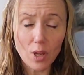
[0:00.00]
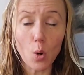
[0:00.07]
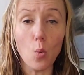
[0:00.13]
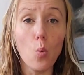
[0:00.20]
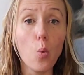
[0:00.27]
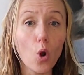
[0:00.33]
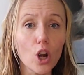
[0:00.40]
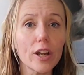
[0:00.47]

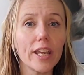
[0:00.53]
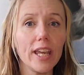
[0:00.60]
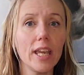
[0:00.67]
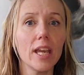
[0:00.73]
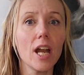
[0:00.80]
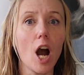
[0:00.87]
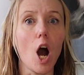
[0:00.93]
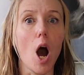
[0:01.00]

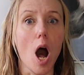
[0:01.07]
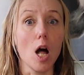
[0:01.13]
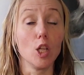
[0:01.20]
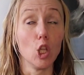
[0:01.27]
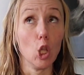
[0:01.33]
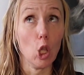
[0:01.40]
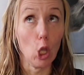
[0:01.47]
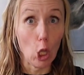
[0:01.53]
working
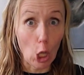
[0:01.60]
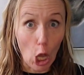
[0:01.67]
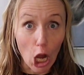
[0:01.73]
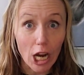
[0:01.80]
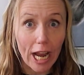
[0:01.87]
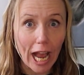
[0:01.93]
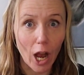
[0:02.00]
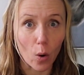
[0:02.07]

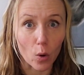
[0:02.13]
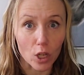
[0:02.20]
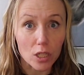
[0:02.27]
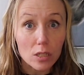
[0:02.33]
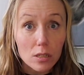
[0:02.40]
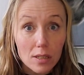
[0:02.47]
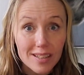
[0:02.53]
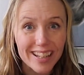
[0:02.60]
long
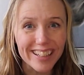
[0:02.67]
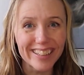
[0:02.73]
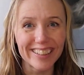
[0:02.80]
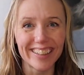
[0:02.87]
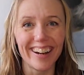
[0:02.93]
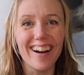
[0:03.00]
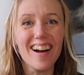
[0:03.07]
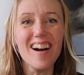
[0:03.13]
hours
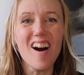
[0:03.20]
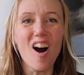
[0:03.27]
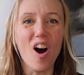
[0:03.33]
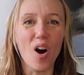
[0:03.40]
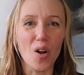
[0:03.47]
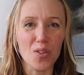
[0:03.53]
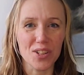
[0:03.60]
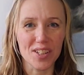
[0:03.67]

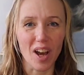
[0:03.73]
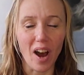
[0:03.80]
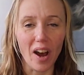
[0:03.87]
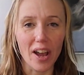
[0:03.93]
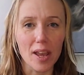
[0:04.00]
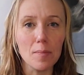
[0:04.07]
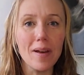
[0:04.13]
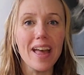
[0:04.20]
all the
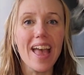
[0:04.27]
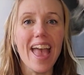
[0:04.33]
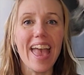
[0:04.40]
time.